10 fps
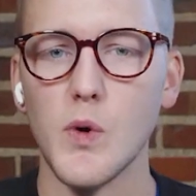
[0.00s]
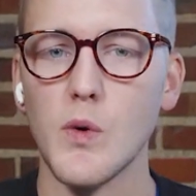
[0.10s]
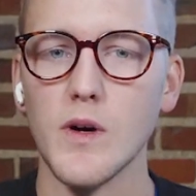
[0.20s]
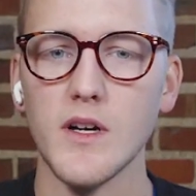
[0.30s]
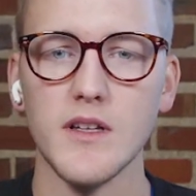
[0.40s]

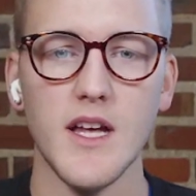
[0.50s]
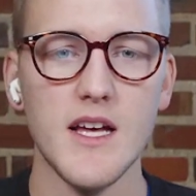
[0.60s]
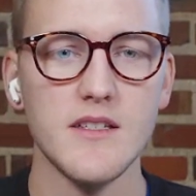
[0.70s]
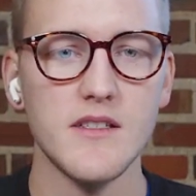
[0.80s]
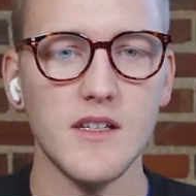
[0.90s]
More or
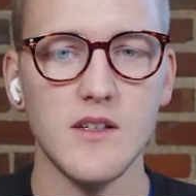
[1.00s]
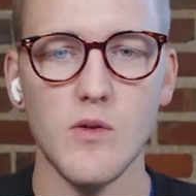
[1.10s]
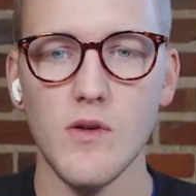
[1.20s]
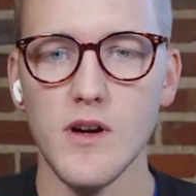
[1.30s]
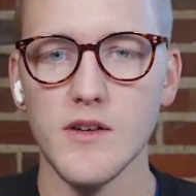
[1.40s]
less
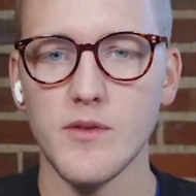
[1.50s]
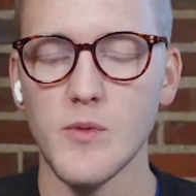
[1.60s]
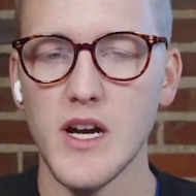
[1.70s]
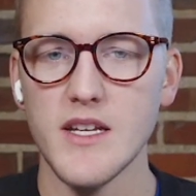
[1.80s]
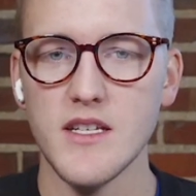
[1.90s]

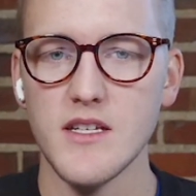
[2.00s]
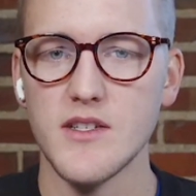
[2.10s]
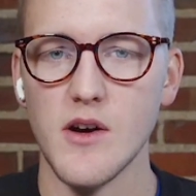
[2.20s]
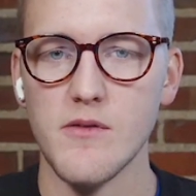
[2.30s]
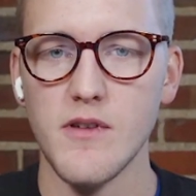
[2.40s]
ignored from what I
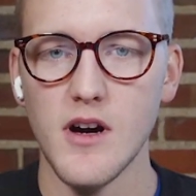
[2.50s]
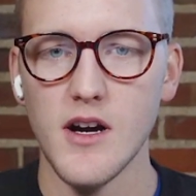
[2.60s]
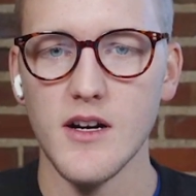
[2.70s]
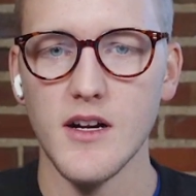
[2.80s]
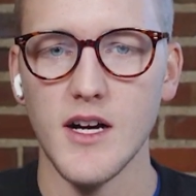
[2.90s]
see so
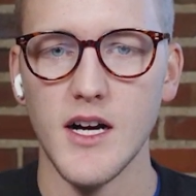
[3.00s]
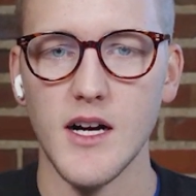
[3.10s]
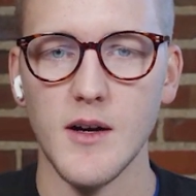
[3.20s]
far.